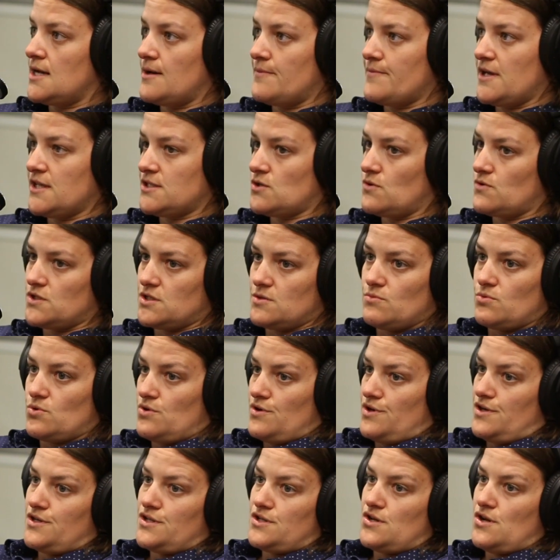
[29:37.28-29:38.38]
That's always
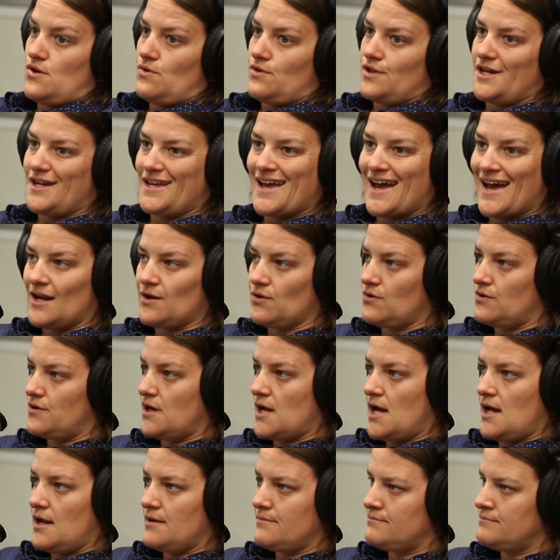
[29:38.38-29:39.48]
important to know. Like cattle are
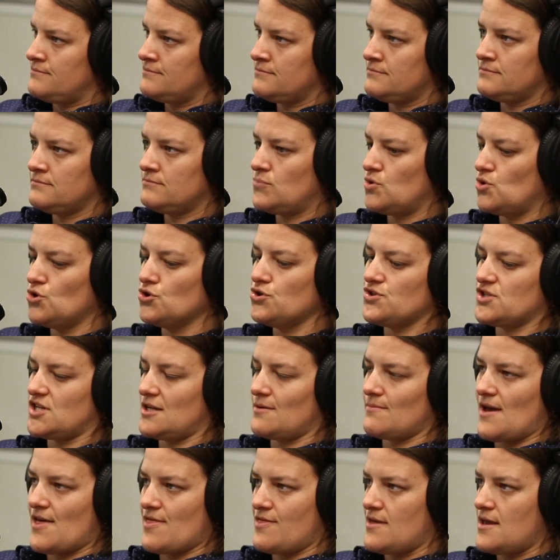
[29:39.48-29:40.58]
not producing
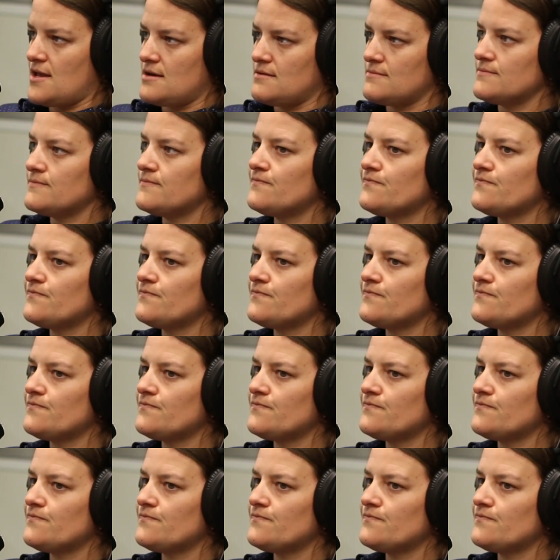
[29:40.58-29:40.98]
methane.